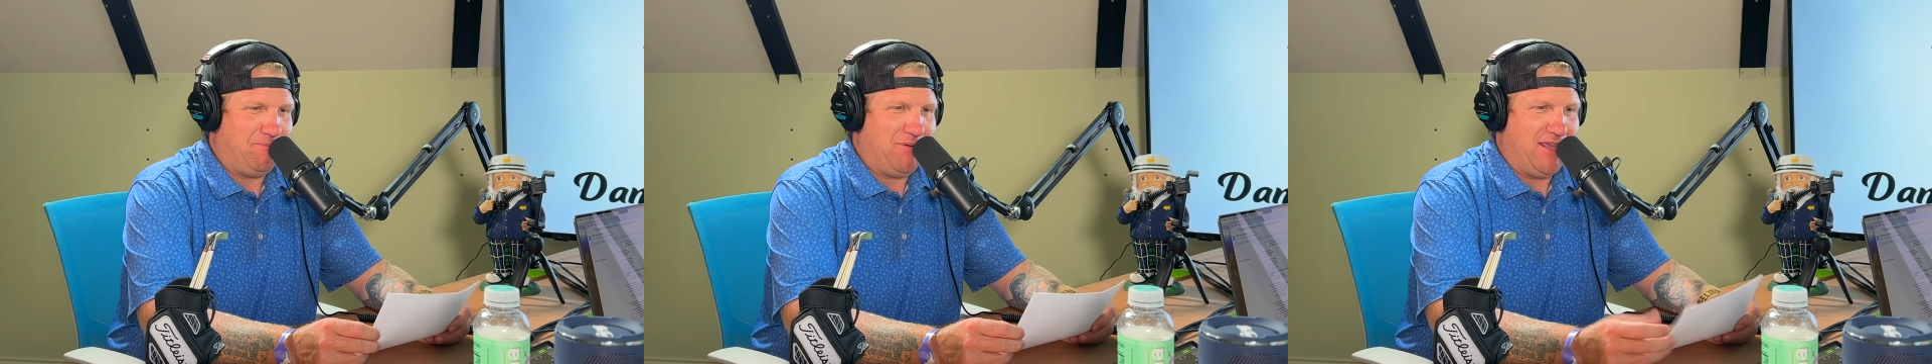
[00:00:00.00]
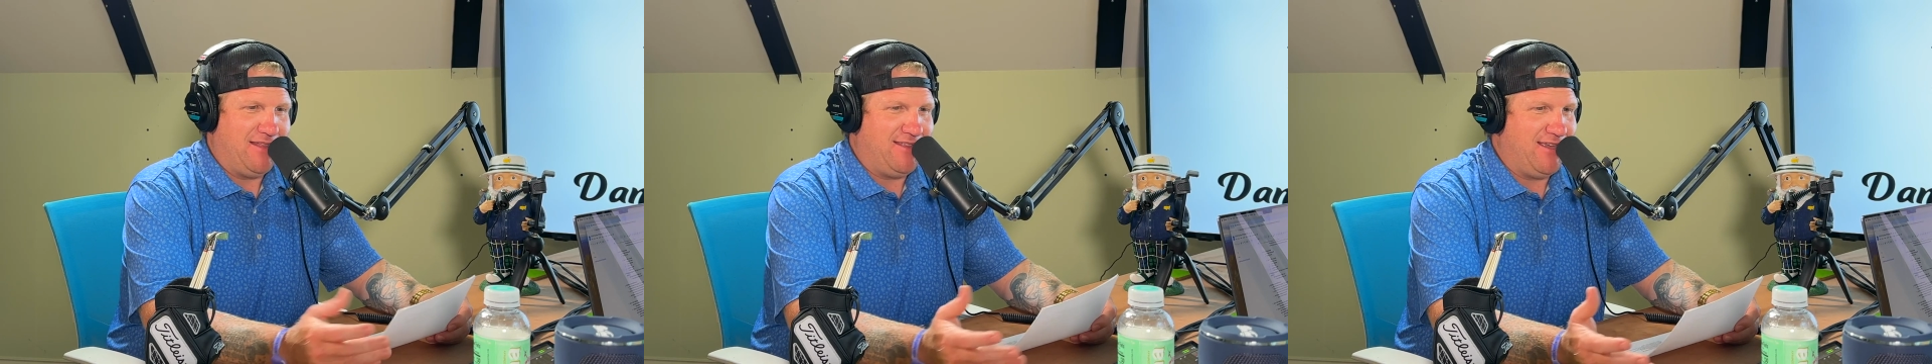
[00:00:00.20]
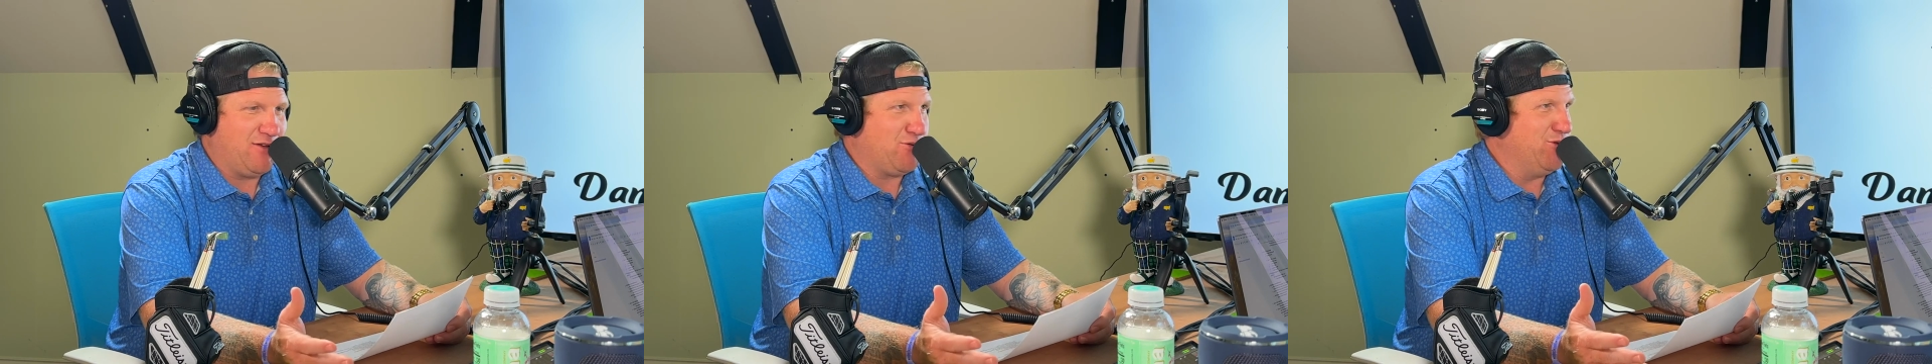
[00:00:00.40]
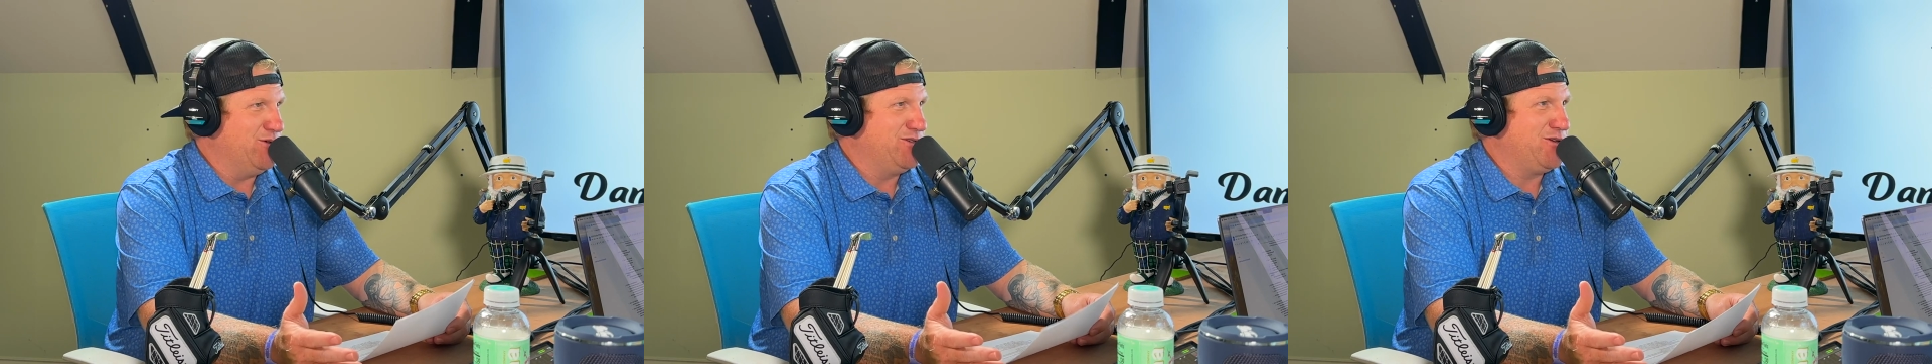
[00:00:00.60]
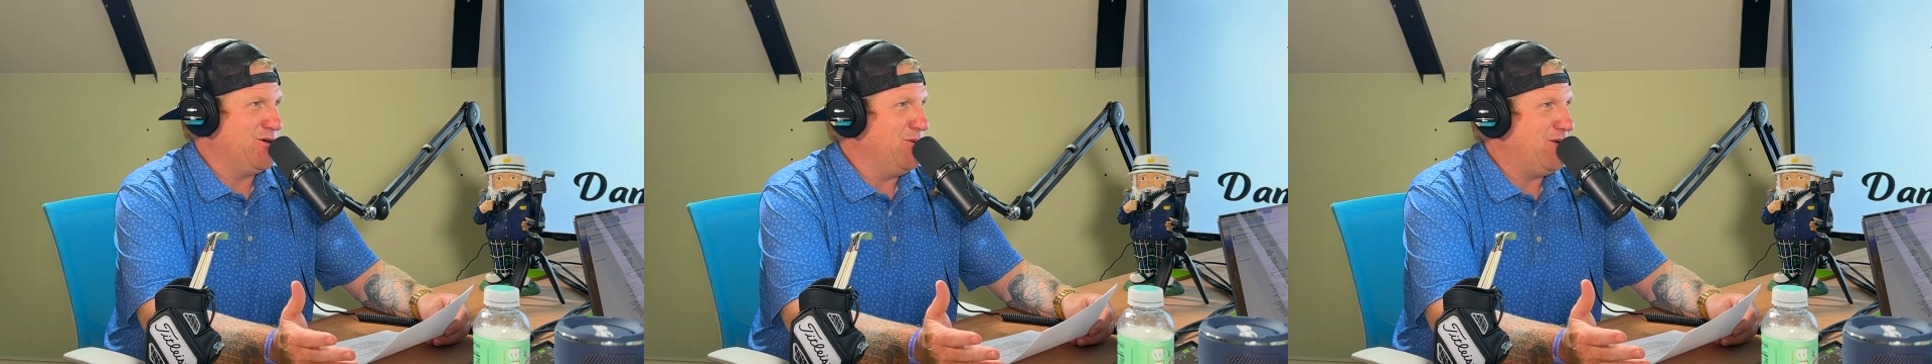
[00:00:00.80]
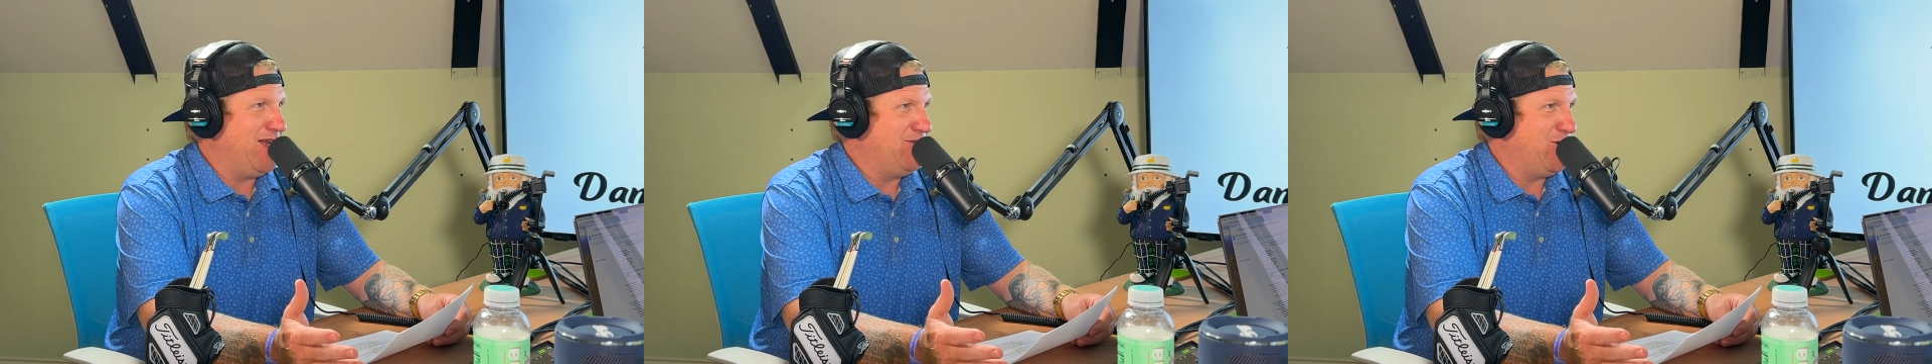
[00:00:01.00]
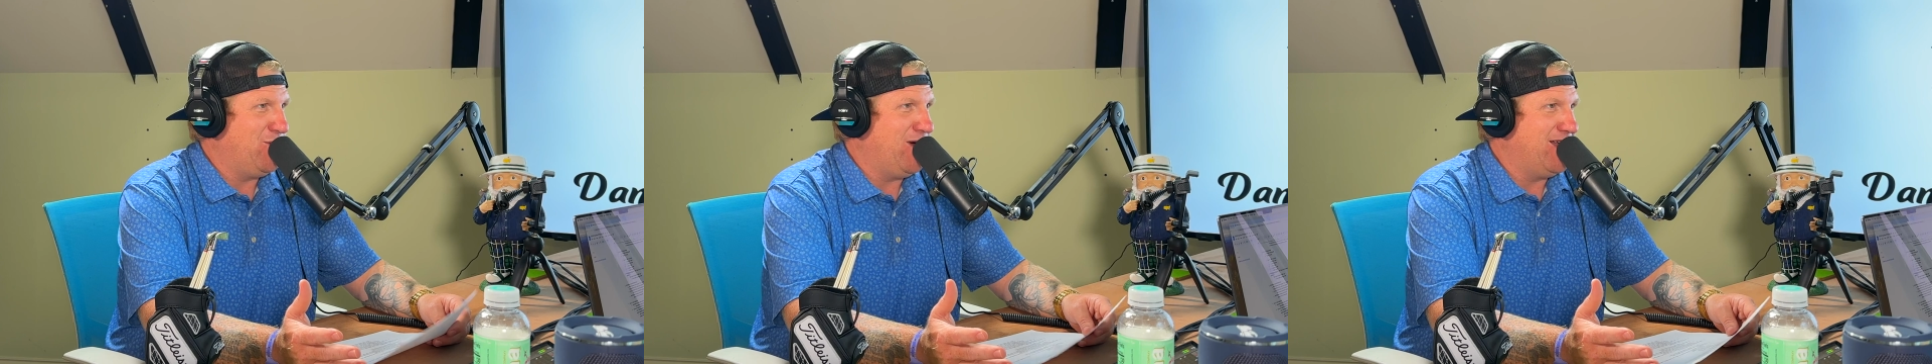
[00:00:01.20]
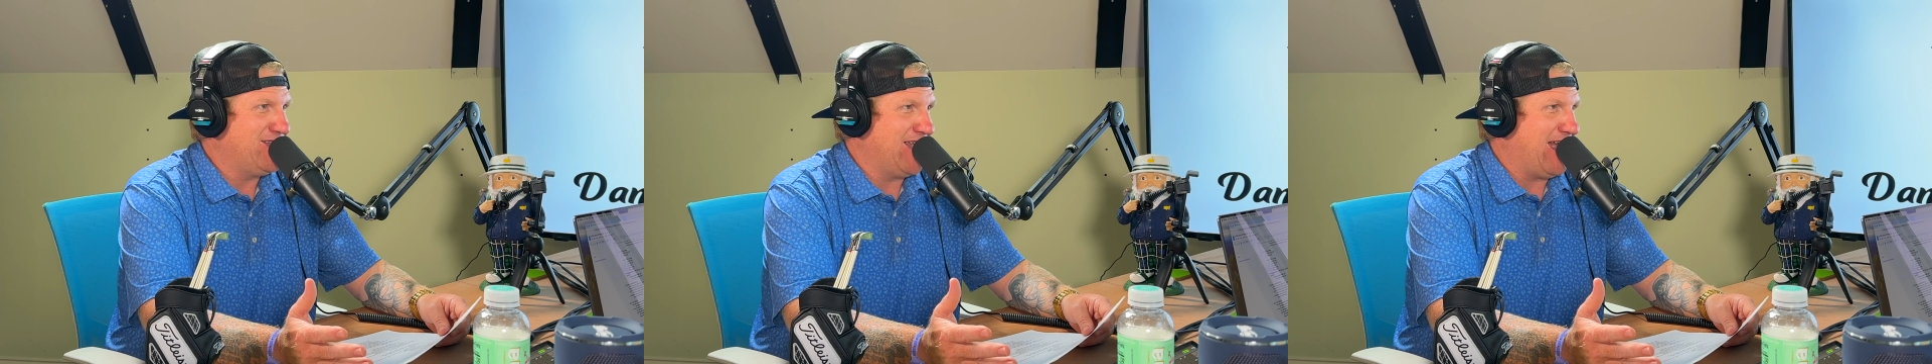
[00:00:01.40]
PT Cruiser or whatever it
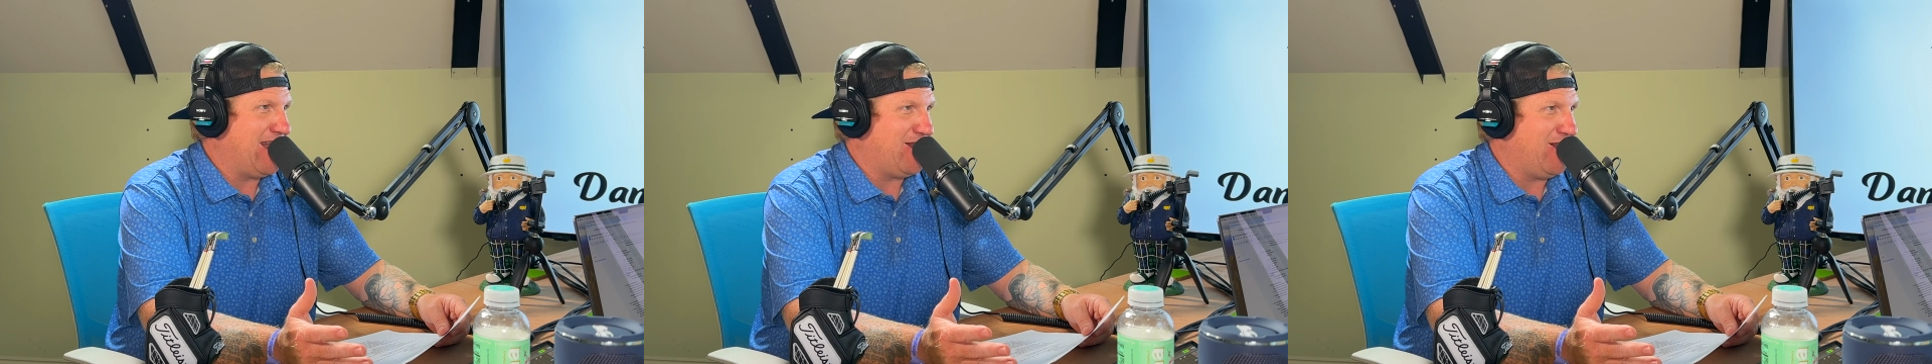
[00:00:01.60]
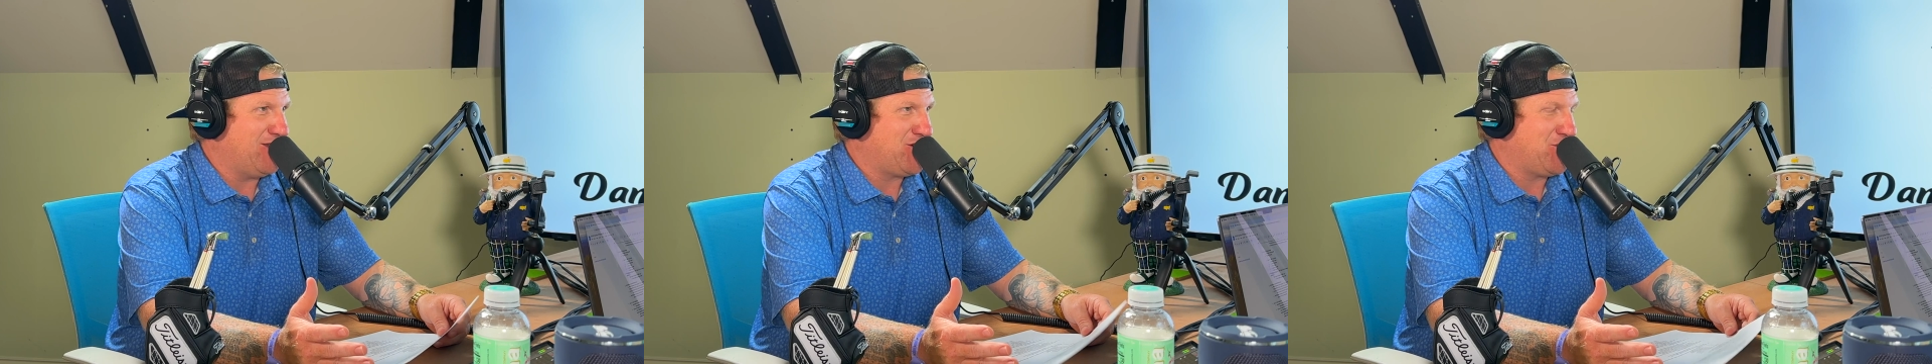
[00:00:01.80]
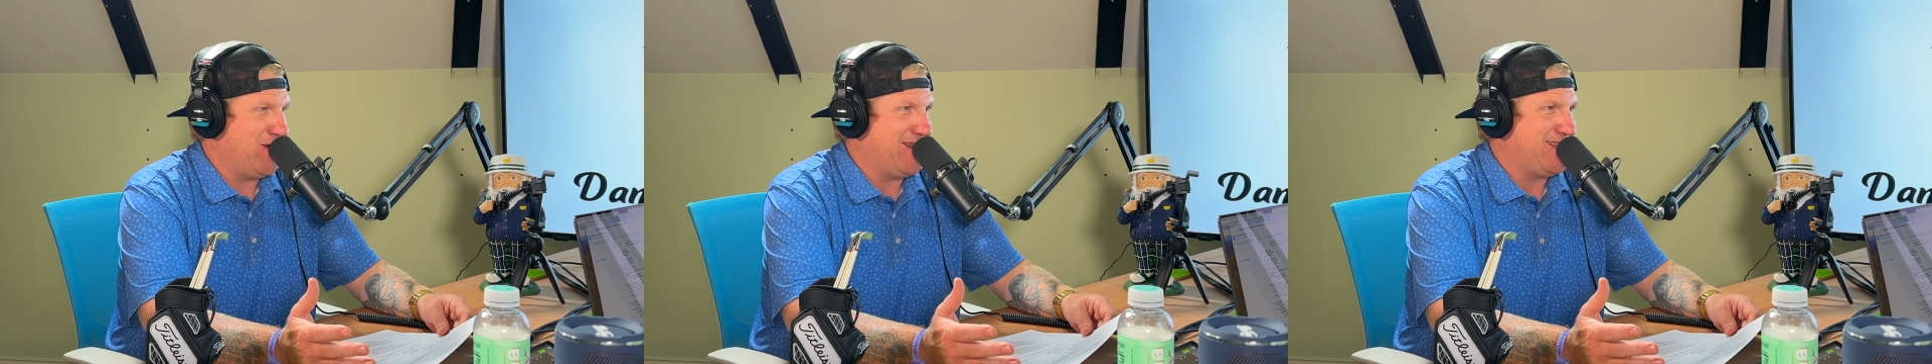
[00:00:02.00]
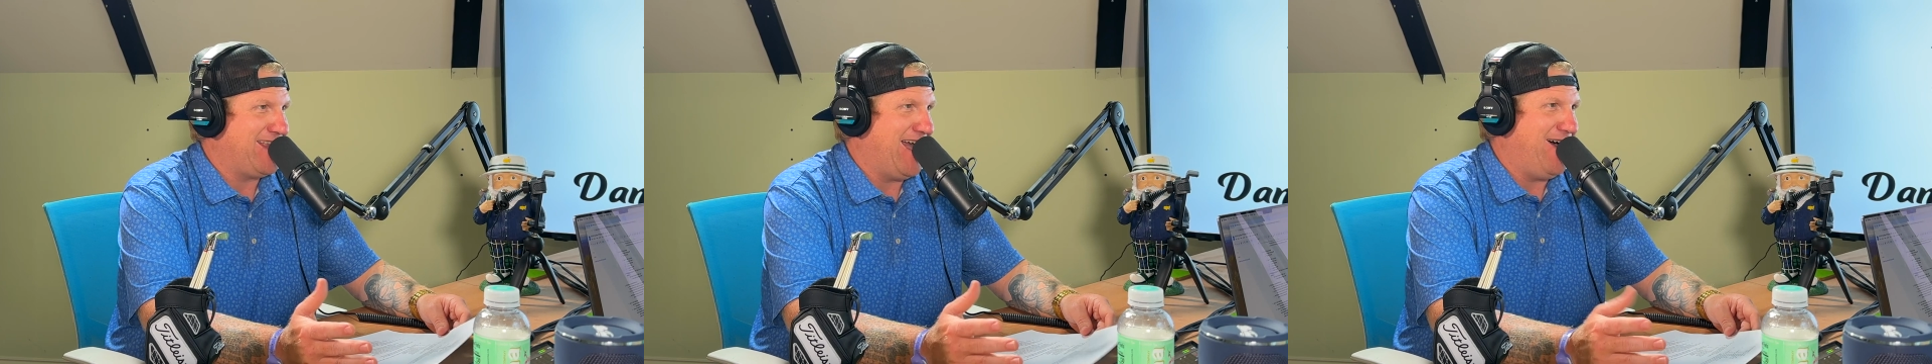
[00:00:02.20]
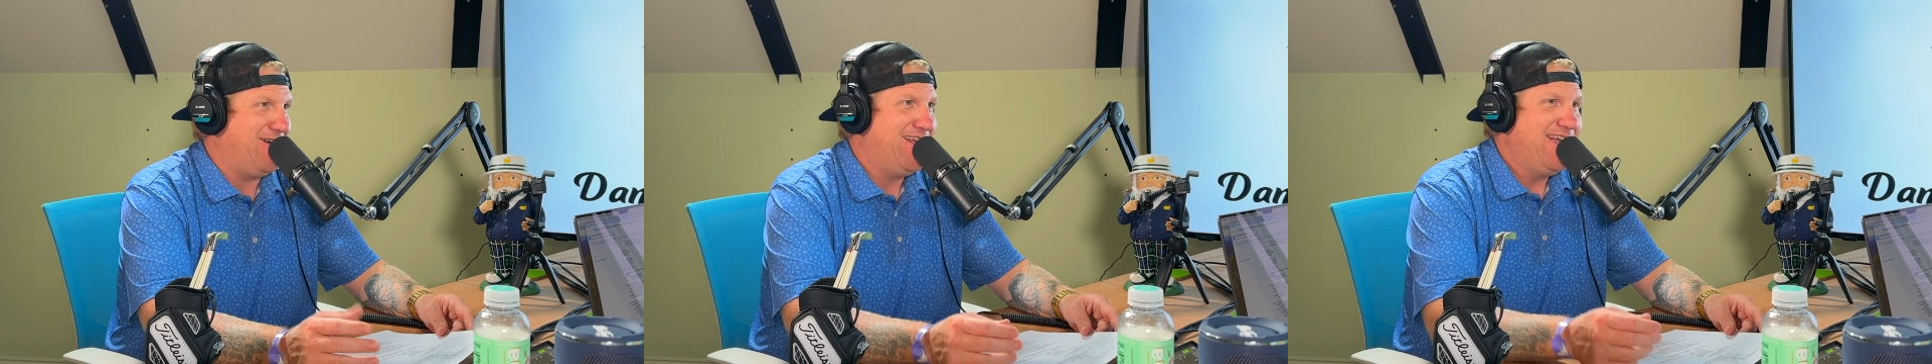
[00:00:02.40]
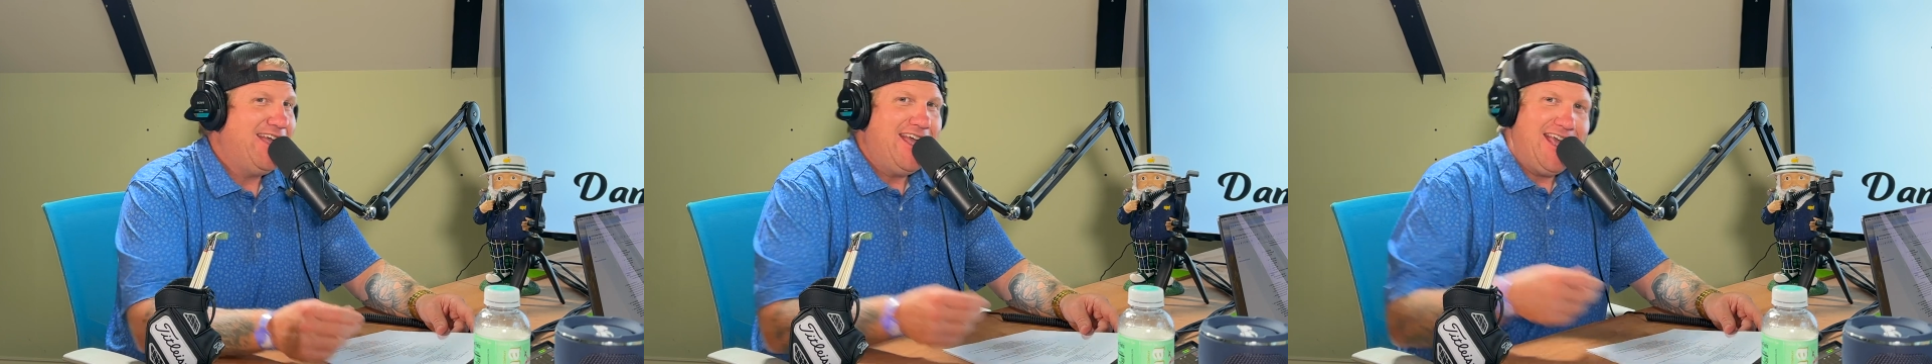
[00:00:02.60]
was and got it all tricked out